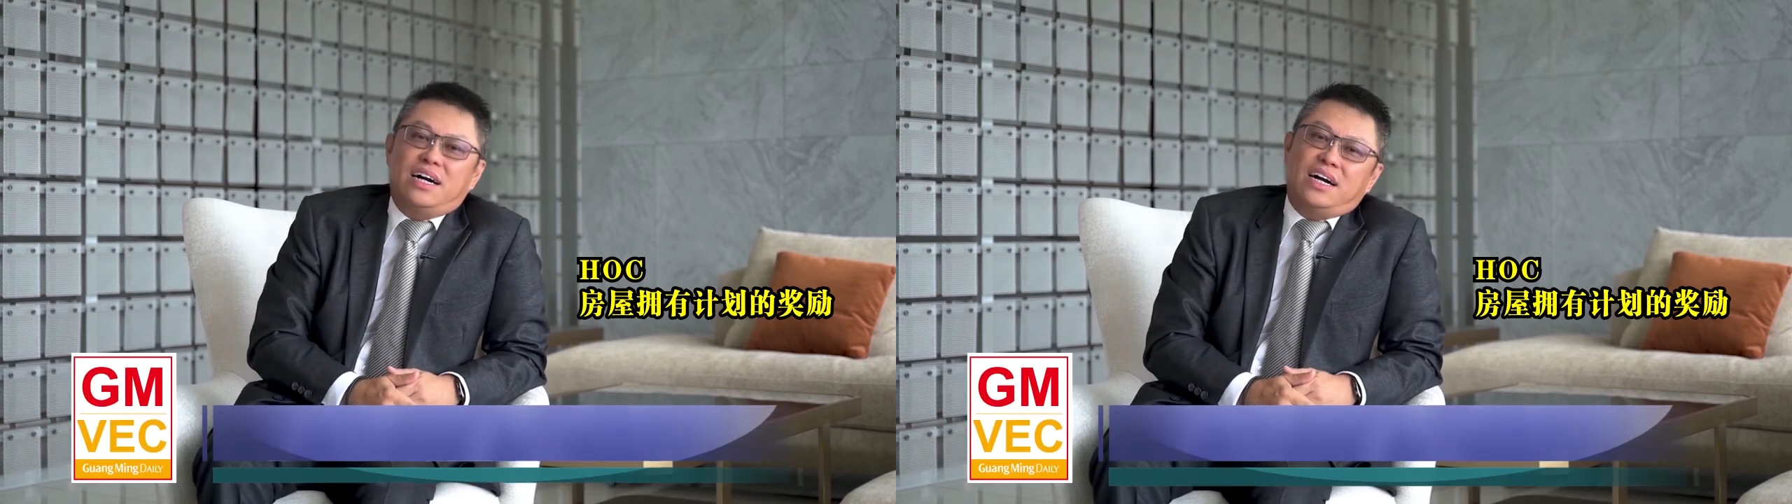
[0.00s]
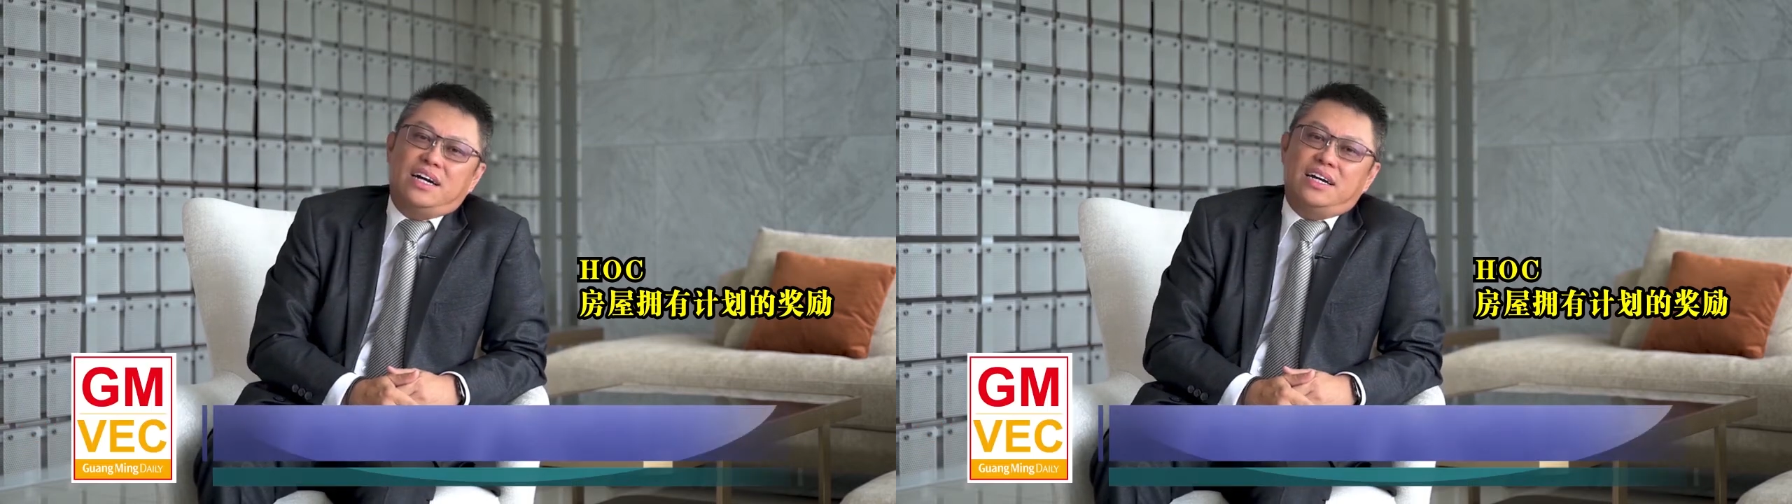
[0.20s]

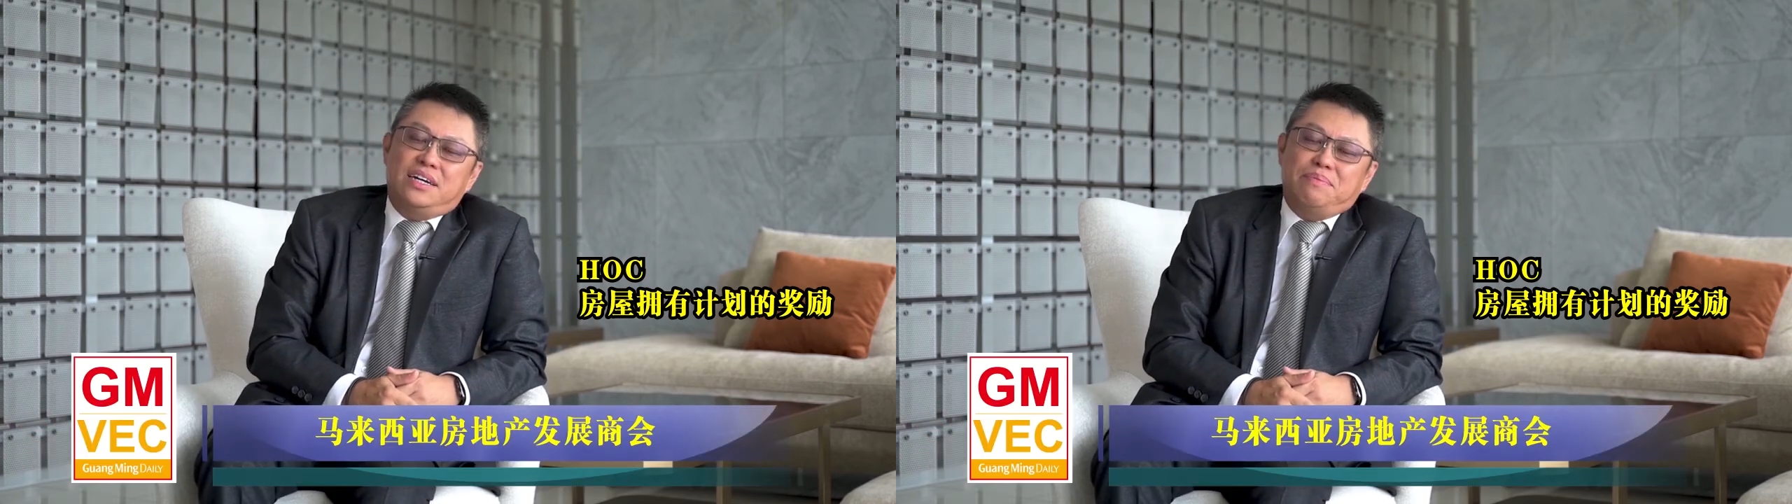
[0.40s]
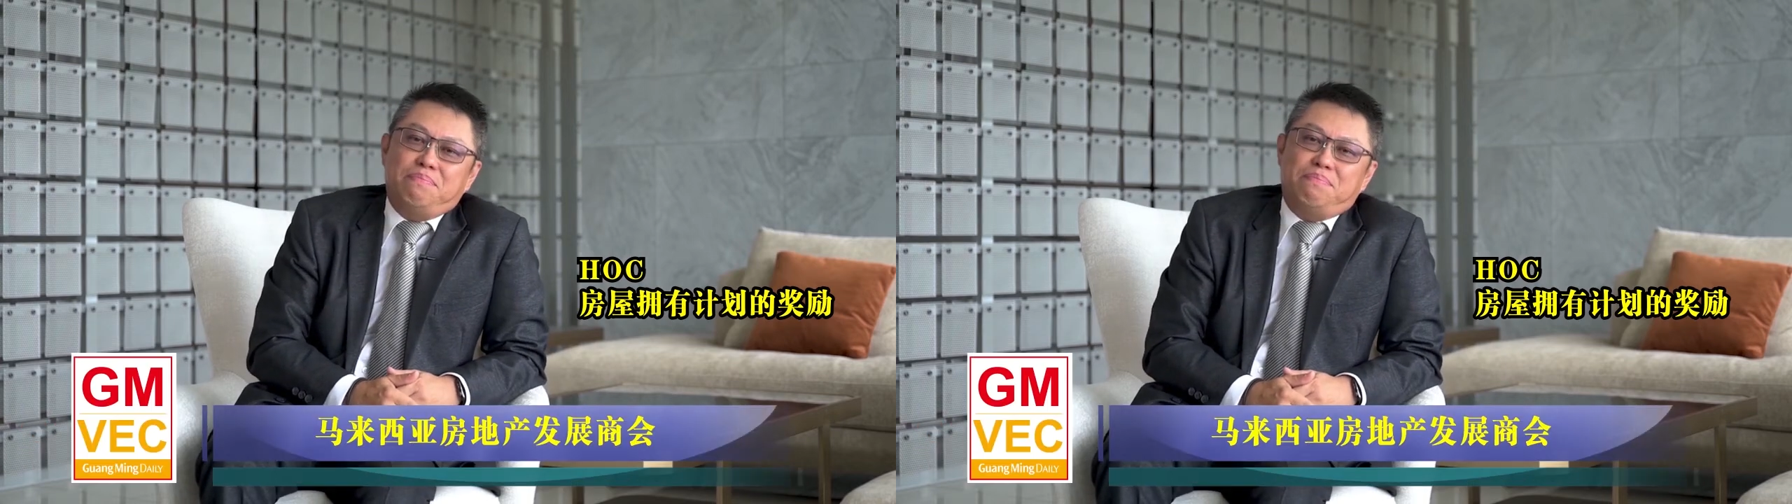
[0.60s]

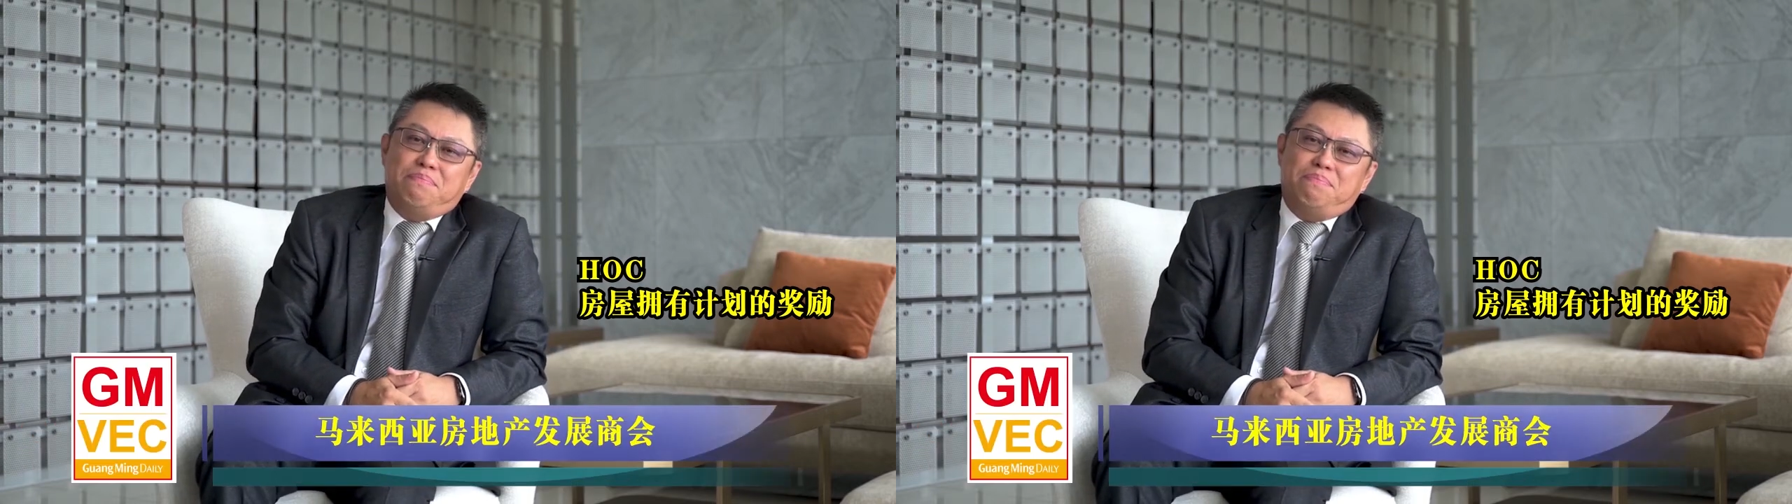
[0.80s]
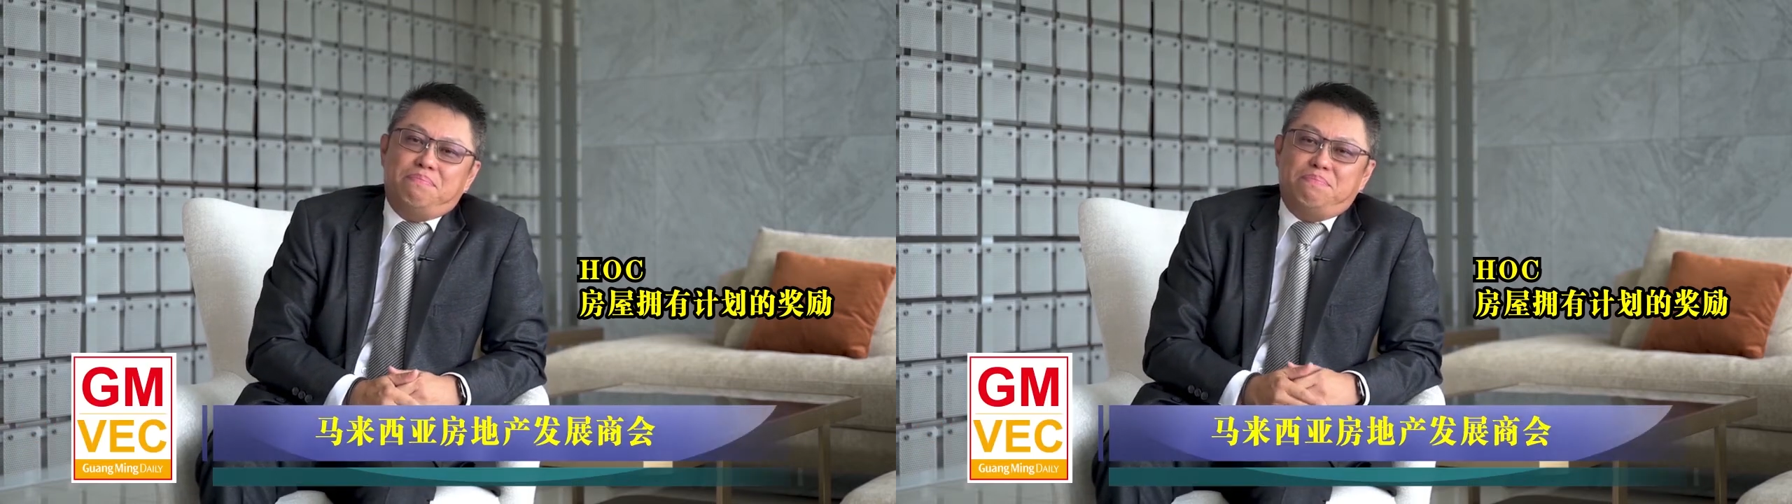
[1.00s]
I
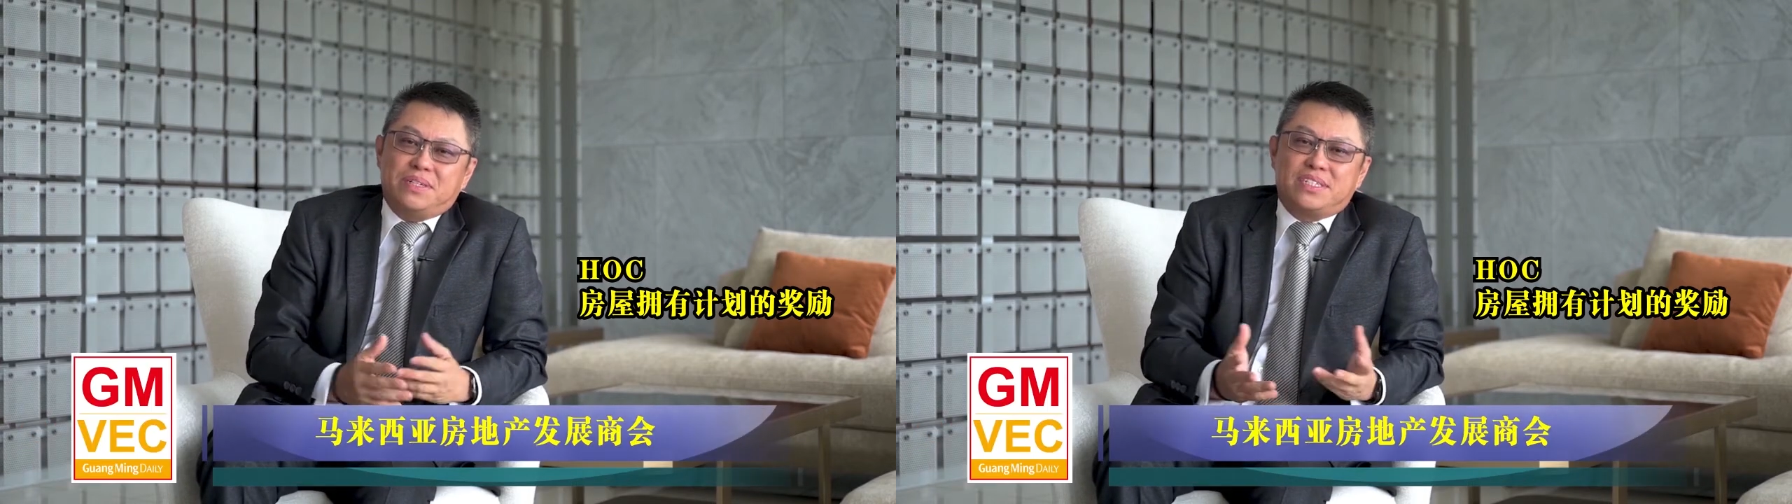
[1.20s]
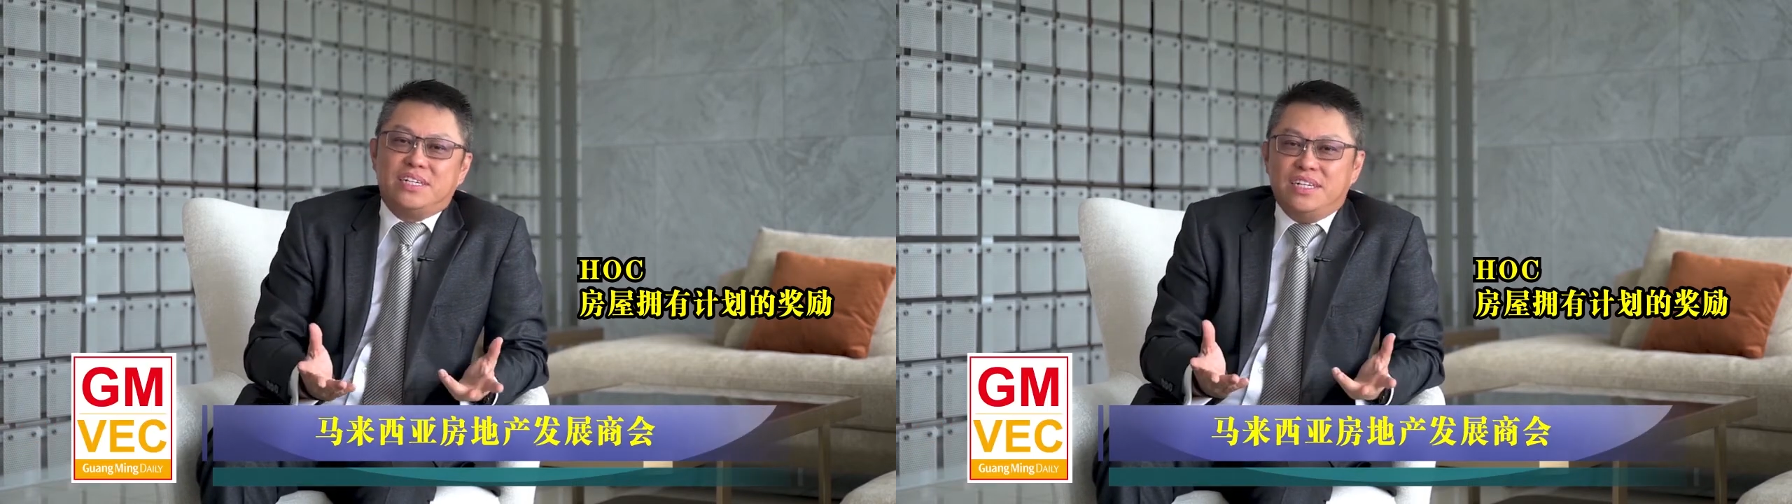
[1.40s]

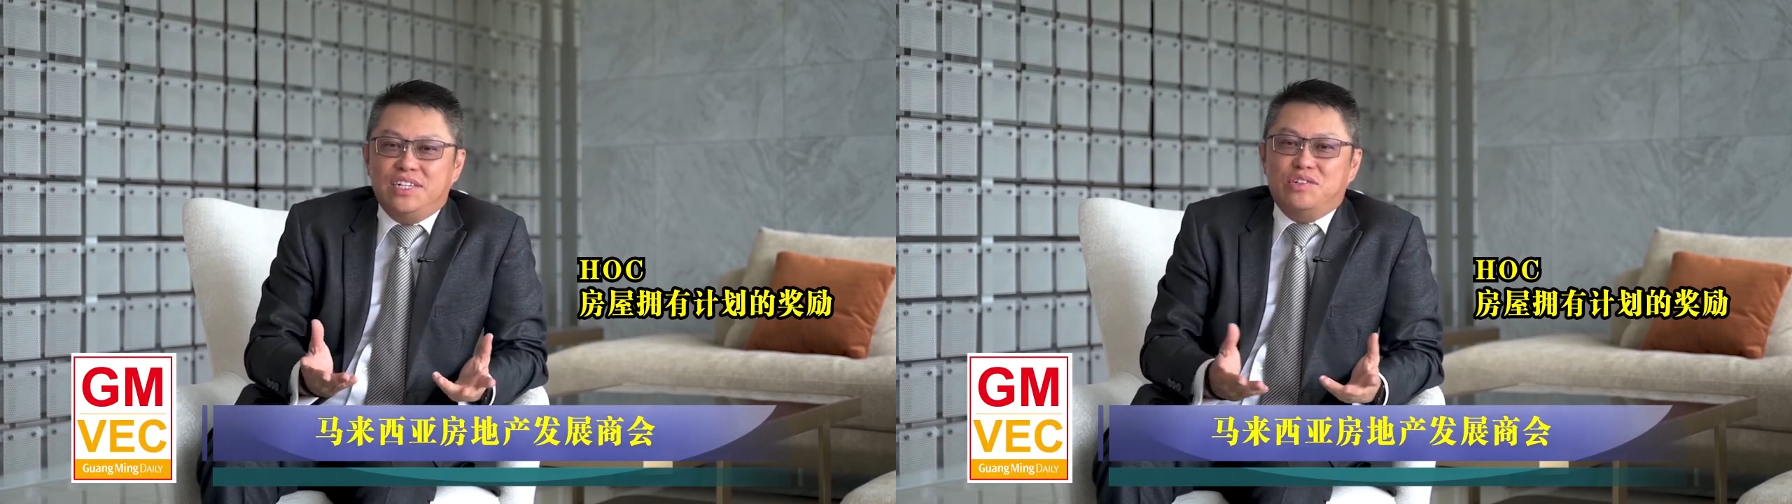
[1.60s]
personally